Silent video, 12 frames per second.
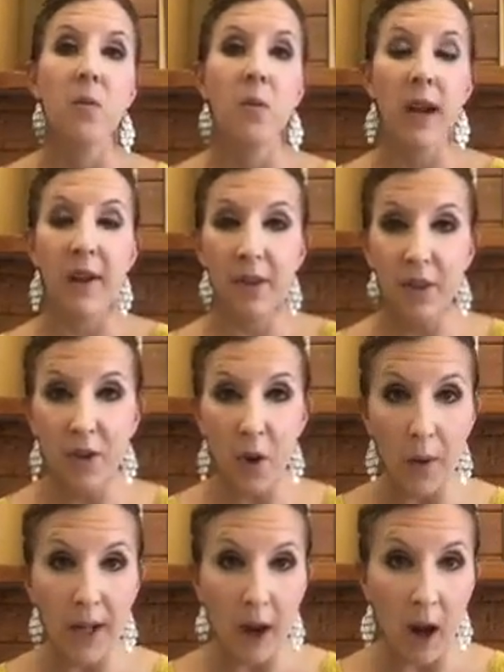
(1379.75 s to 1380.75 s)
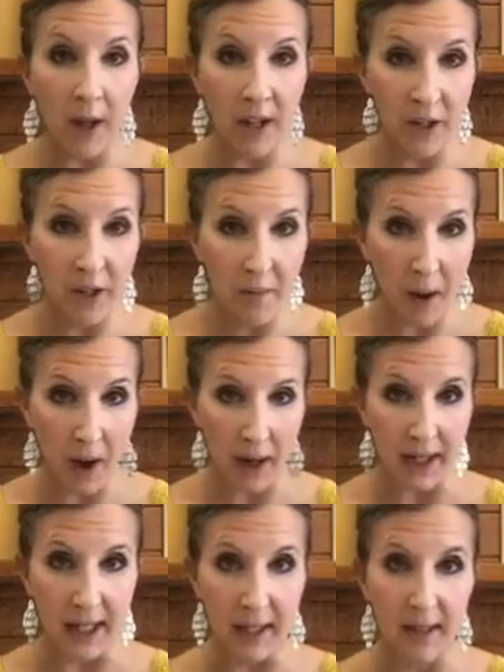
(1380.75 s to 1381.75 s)
whatever going on in your
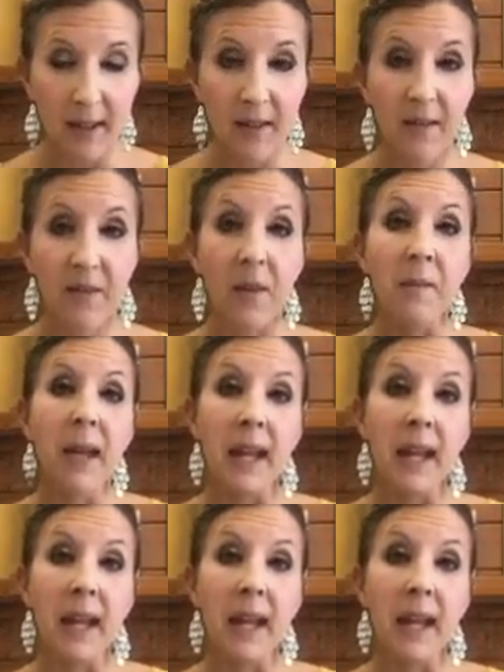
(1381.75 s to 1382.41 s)
body from